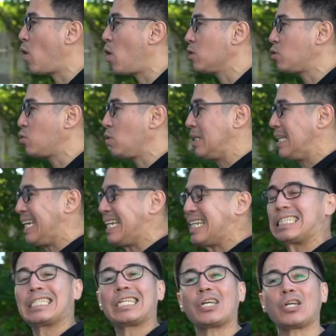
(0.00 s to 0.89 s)
on to the
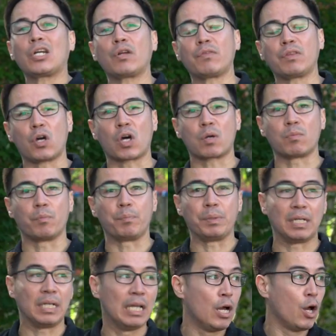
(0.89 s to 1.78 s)
interior of the
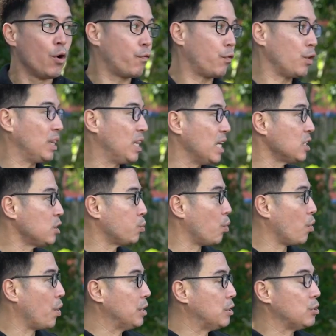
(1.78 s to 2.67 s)
automobile. For this,
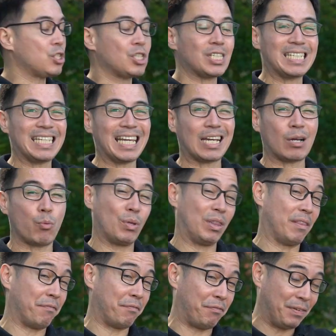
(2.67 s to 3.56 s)
we're going to stick
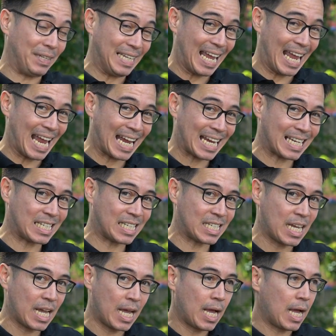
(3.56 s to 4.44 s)
with the
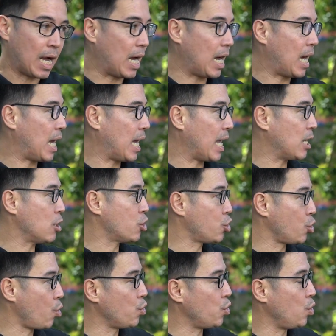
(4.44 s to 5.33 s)
VX and
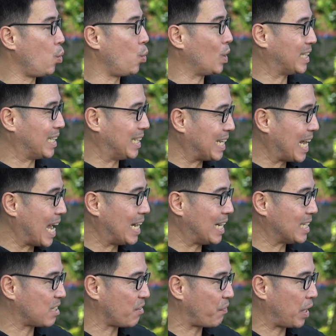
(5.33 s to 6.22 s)
show you what that
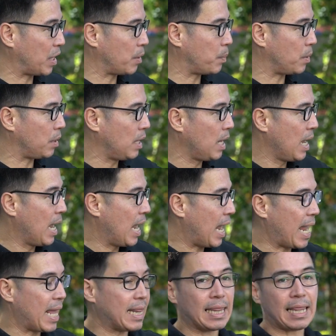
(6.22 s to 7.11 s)
is available.
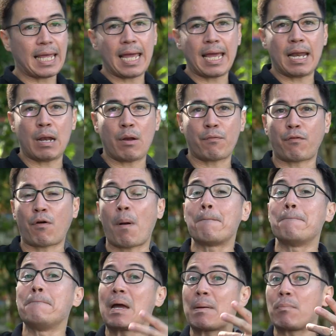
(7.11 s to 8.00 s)
And then
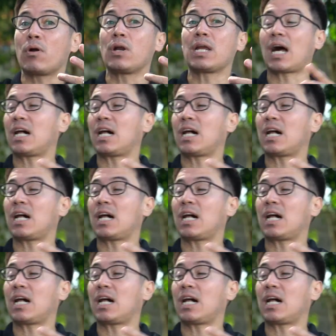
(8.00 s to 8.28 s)
from memory,